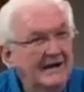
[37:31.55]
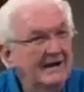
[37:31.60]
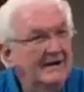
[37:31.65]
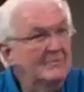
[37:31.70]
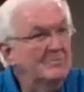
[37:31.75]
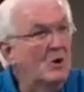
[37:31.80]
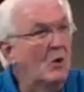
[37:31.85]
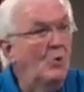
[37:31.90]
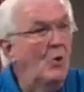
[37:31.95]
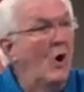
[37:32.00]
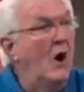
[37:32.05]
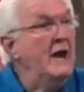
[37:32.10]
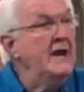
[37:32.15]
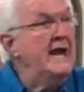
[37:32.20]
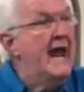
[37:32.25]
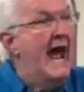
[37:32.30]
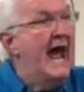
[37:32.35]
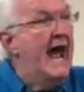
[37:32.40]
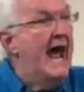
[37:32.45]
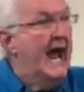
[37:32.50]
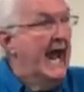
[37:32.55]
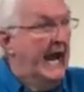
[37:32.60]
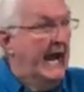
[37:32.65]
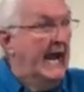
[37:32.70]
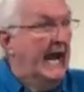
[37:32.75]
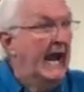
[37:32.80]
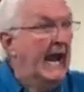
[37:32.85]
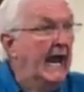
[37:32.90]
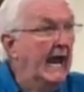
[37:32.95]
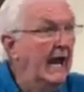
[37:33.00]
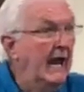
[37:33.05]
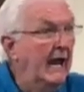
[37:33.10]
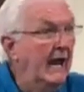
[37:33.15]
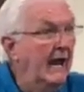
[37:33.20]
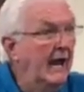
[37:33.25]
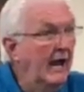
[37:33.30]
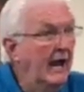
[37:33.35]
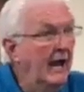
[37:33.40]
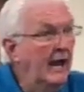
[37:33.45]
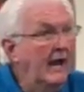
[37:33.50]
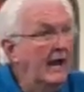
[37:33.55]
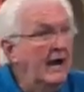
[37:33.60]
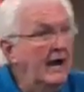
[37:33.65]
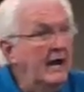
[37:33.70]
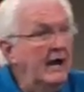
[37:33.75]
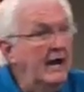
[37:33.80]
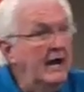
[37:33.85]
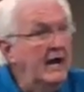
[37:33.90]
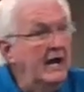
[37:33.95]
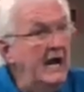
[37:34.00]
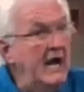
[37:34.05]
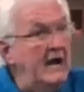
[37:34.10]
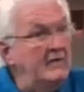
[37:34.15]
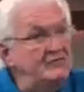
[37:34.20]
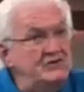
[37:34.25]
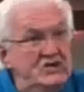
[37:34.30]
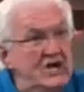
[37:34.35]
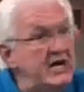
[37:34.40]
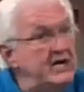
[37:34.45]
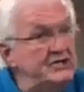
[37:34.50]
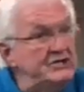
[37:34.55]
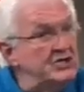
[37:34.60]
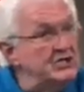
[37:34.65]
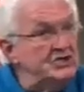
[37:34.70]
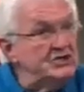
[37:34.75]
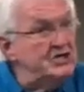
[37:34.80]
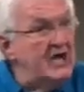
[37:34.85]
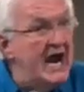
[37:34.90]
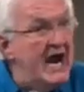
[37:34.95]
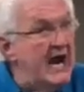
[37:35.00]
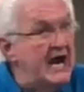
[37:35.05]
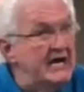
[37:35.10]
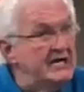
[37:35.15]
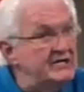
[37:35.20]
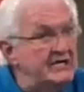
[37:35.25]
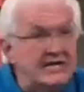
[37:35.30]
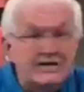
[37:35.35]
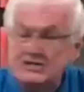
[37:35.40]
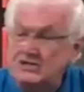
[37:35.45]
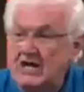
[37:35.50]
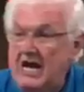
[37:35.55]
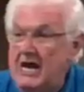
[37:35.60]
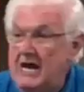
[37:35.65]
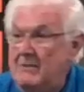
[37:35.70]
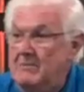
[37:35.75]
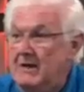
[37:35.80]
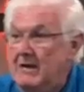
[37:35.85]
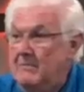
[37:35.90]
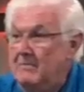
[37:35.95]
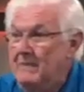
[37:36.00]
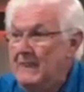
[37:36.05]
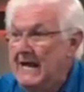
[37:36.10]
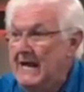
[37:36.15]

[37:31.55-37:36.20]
But one day, if Jesus tarries his coming,